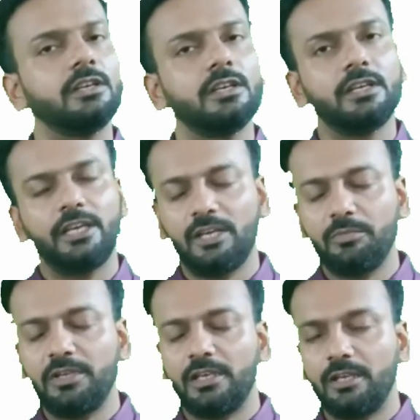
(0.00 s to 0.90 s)

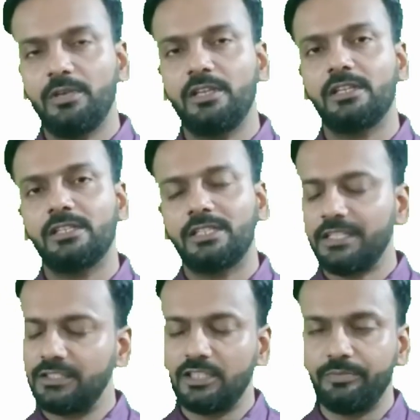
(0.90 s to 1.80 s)
AB in an
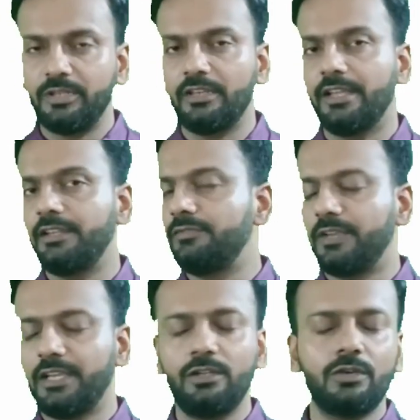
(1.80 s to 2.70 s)
HCP, and if
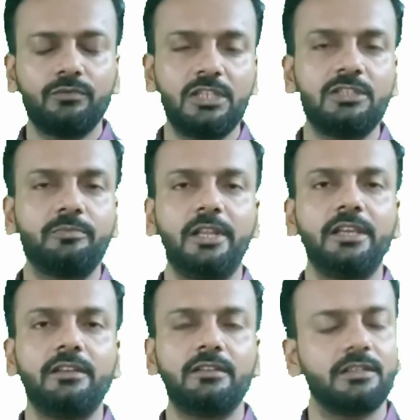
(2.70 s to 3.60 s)
any of these
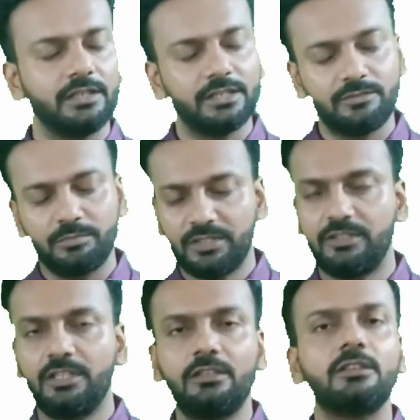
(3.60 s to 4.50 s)
plane is
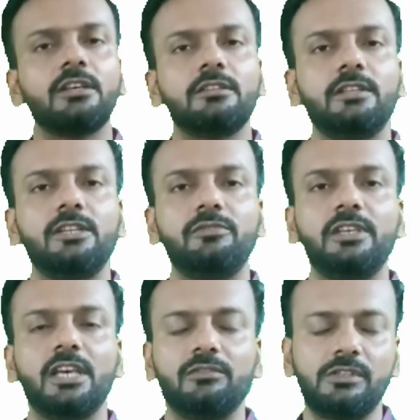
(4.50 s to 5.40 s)
missing, then we
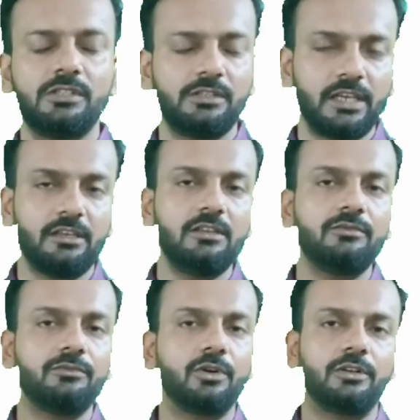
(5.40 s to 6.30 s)
have a stacking fault.